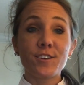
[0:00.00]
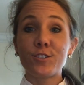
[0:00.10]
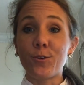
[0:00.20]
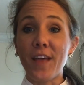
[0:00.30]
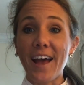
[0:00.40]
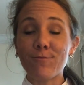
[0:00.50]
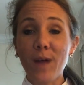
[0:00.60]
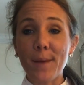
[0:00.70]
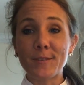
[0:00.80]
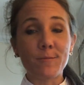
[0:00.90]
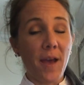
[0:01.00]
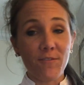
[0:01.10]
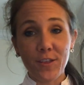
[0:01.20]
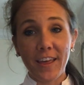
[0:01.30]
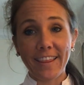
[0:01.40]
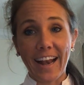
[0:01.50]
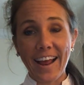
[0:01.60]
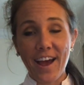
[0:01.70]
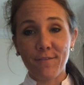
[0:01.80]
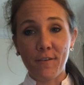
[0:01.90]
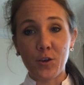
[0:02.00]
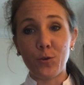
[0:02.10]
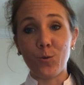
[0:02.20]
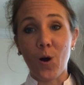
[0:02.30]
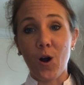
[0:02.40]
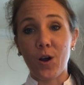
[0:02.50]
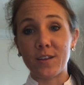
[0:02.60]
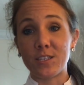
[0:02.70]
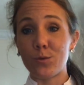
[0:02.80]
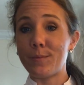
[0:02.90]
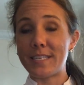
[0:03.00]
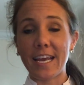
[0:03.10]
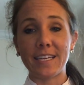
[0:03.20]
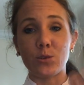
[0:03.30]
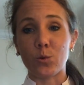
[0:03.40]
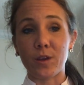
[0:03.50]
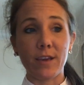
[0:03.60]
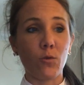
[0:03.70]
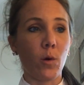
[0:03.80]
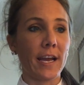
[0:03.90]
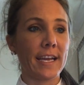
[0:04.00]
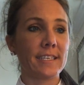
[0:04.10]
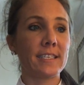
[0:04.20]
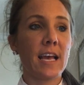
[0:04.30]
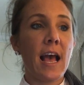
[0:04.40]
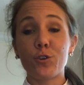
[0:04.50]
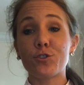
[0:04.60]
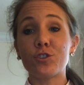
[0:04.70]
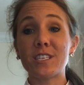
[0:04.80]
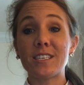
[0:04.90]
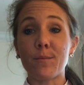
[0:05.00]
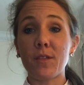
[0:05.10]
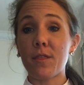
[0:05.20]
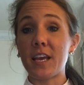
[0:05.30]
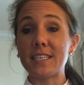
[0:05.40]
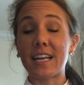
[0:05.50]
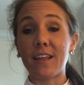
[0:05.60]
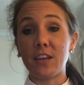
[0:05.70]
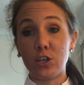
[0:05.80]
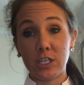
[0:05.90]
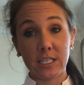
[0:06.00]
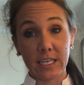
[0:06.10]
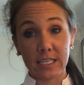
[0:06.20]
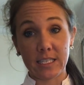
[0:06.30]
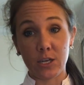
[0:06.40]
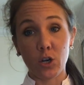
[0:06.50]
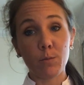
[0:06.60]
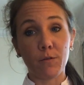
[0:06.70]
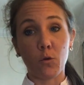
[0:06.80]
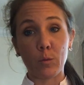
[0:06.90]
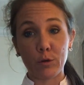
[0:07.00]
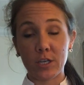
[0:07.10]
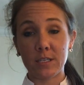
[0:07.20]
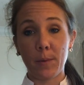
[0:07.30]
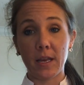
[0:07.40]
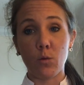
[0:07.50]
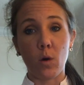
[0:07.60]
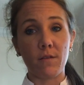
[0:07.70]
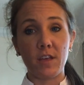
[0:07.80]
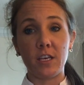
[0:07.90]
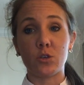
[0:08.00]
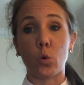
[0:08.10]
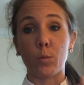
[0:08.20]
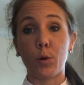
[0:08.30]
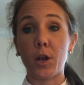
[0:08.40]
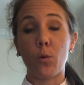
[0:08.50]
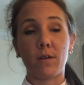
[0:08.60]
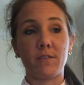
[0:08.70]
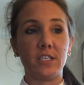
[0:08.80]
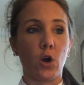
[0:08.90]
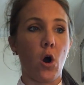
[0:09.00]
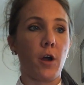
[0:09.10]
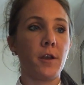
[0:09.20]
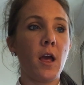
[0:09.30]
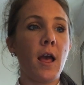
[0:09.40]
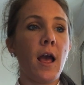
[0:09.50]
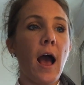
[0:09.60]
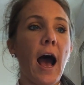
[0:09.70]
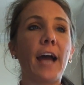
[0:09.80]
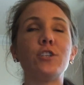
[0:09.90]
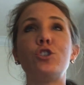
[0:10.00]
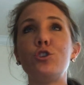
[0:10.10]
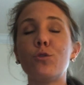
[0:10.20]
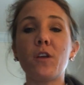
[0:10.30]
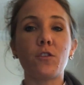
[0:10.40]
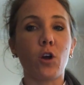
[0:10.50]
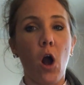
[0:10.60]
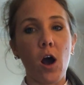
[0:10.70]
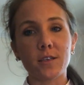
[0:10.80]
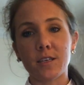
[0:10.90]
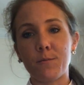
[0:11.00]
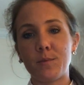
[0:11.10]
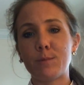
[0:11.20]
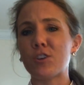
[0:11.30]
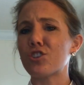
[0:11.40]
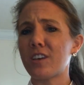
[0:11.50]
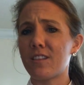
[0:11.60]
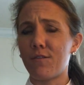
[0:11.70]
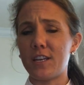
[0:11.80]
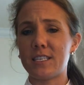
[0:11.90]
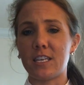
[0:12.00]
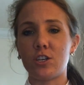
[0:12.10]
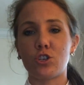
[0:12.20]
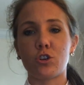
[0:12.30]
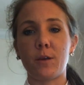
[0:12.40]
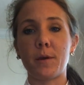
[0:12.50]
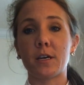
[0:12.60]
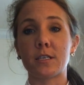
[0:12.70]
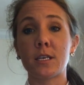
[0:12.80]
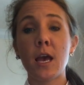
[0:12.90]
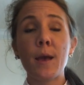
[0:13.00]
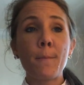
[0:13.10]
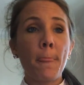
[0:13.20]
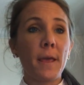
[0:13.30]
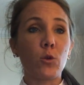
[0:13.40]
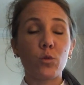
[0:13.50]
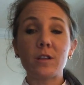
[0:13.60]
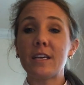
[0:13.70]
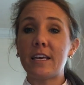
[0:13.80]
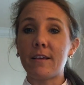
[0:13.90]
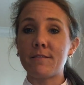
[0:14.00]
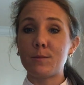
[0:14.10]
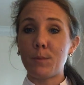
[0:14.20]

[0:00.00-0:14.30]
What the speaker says: so that wraps up everything that I have for you on sweepstakes or giveaways. Those are just some of the things that I think you need to consider before participating in one of these or putting one of these on. I do think they're awesome, especially in the fitness industry, because it really gives